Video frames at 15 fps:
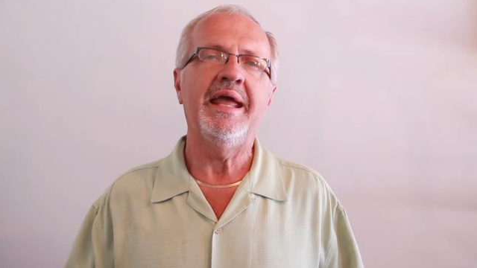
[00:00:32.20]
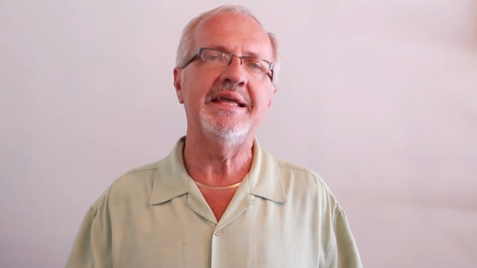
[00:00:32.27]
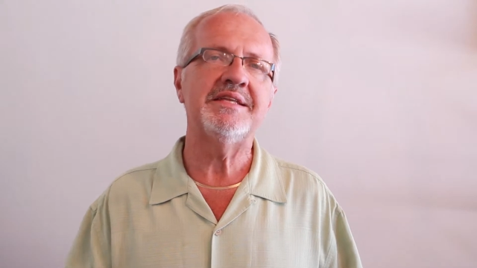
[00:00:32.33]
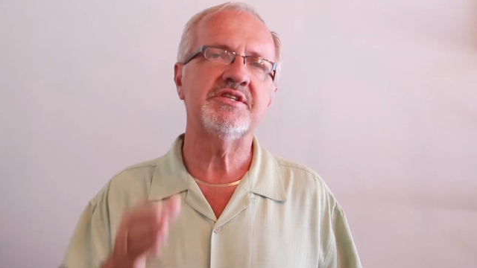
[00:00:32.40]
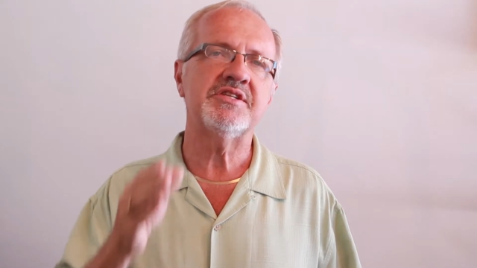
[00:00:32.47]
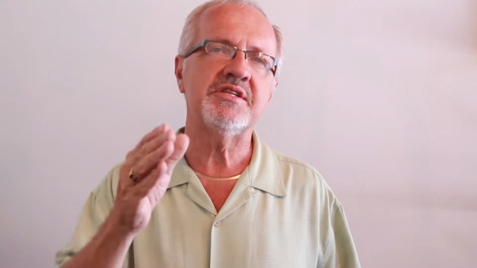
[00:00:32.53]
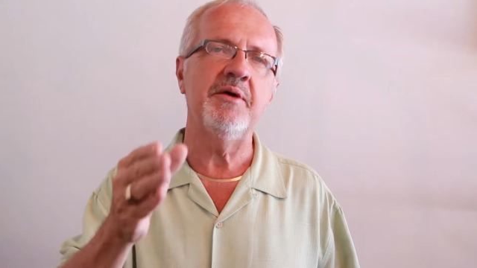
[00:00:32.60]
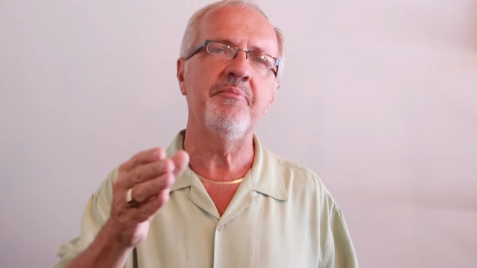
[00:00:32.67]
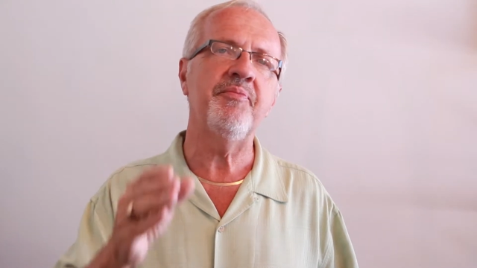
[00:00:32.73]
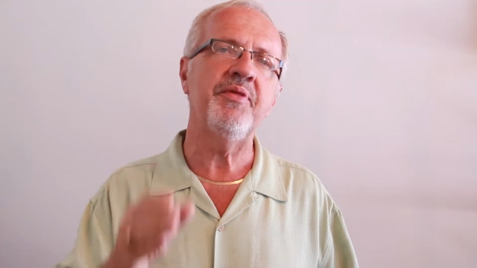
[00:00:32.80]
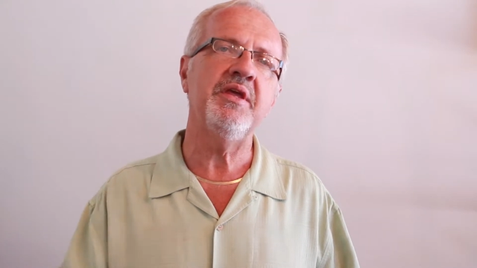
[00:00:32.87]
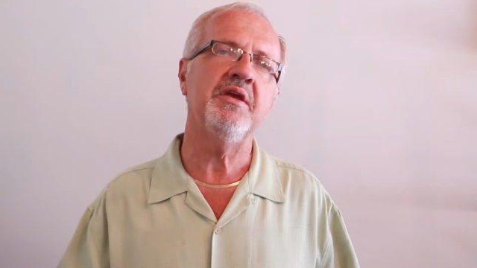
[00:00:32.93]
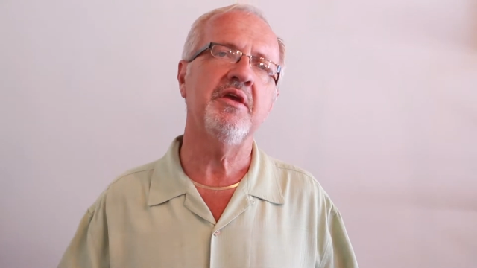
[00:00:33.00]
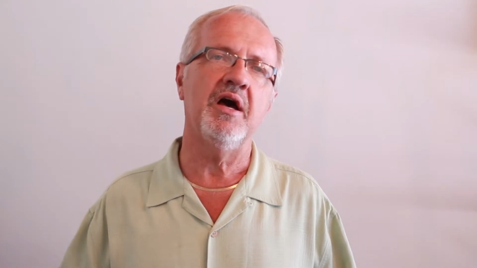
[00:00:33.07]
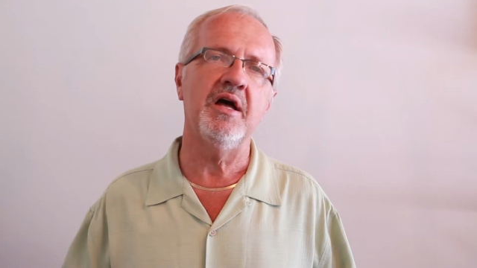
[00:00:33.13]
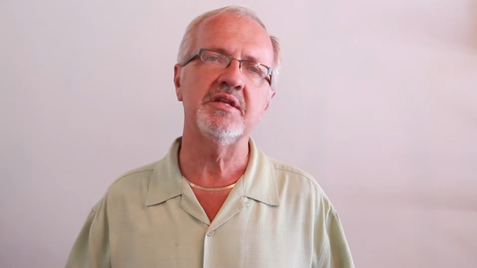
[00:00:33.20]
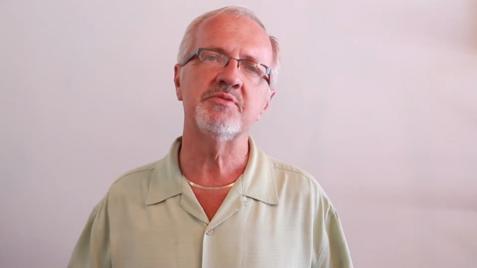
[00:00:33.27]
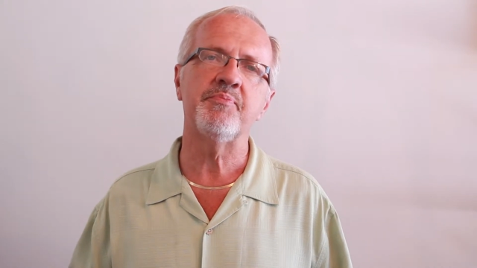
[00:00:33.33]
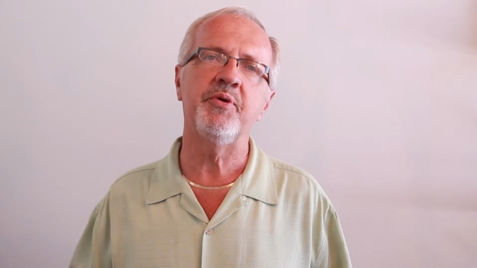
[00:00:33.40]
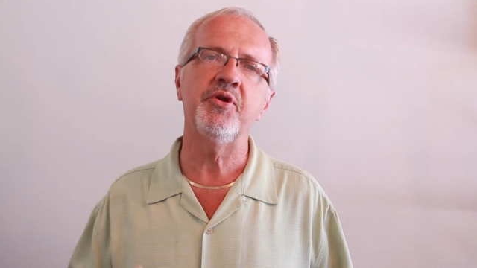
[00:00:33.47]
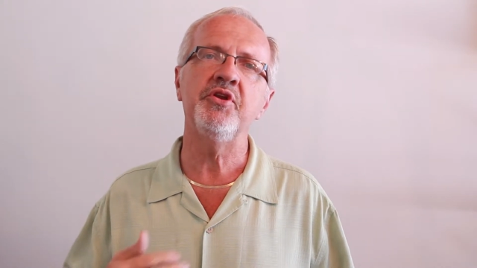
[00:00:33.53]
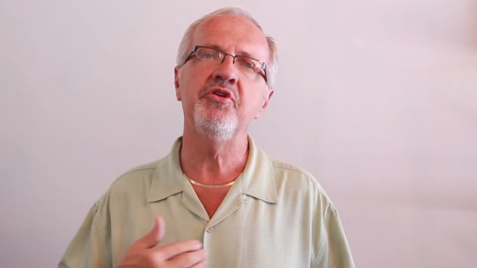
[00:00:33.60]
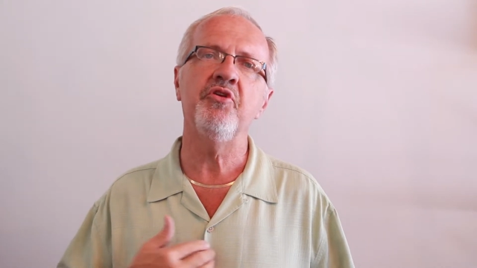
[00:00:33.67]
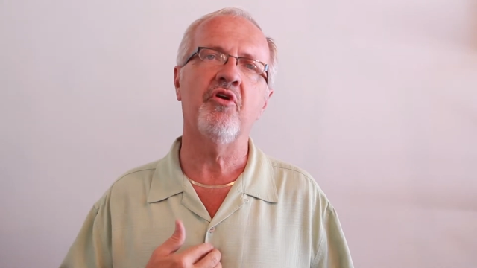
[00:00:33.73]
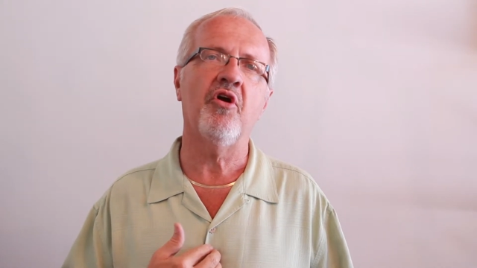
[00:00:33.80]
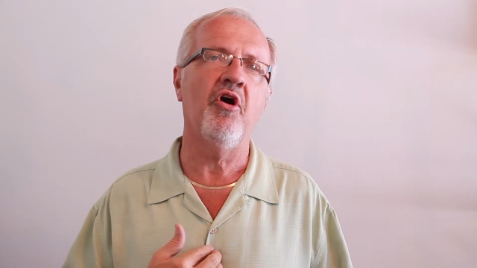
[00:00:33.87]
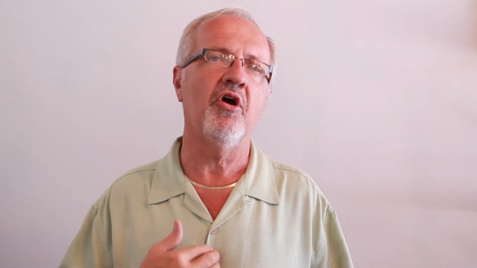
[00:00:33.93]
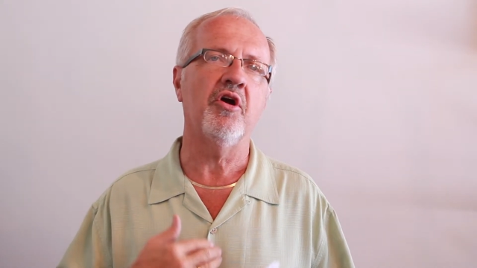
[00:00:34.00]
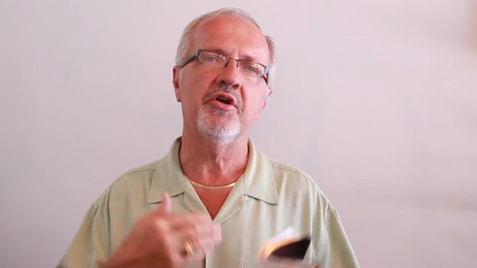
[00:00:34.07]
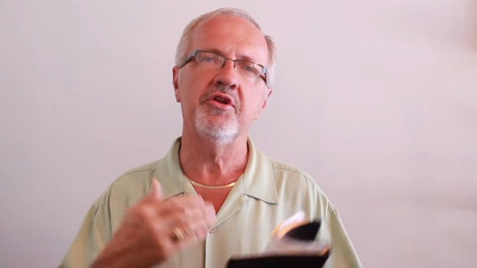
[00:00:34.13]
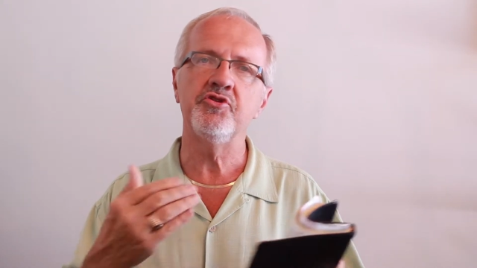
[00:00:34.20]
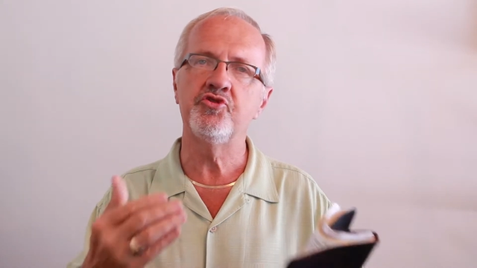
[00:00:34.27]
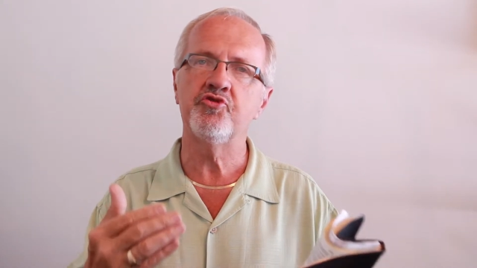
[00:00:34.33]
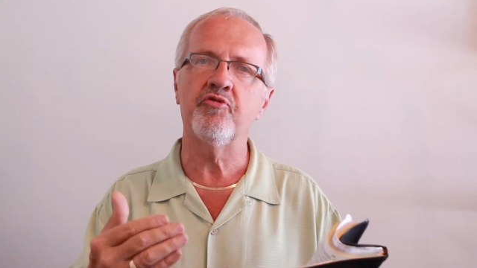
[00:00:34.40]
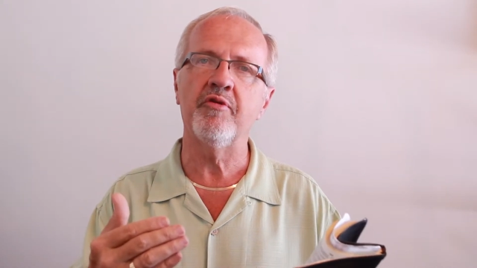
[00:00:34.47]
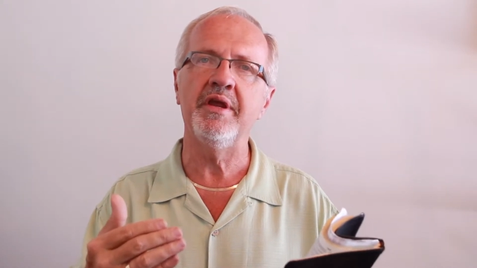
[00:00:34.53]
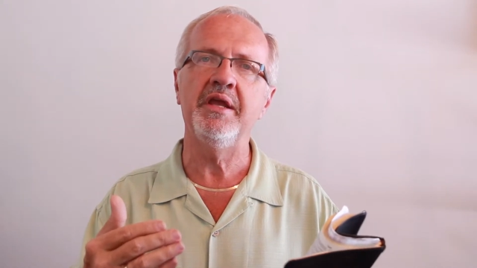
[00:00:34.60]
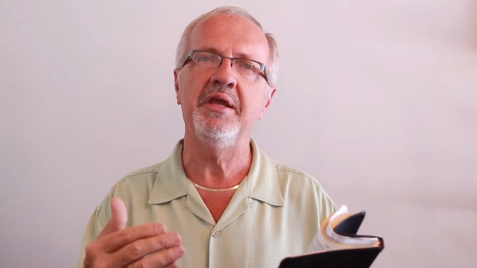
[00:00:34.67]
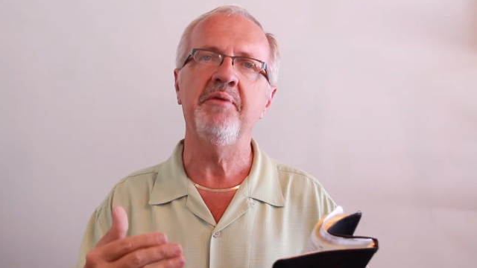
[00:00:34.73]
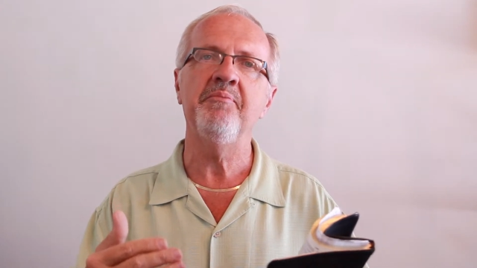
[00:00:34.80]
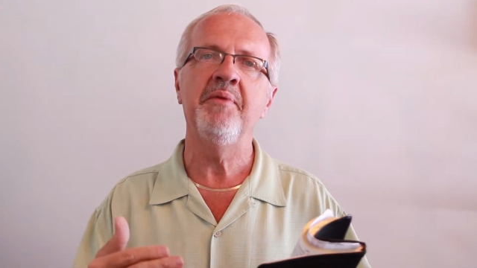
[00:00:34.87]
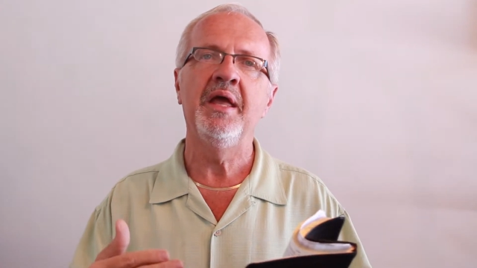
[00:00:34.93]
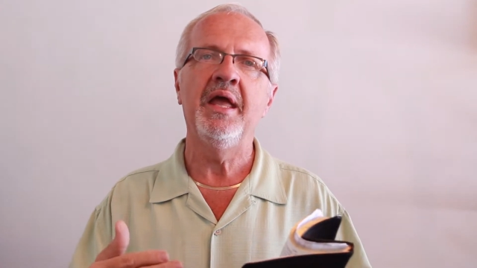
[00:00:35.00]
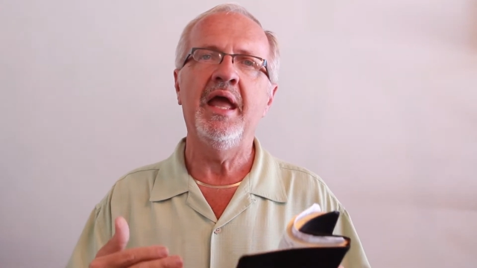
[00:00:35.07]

It's something God's put in your heart, a dream,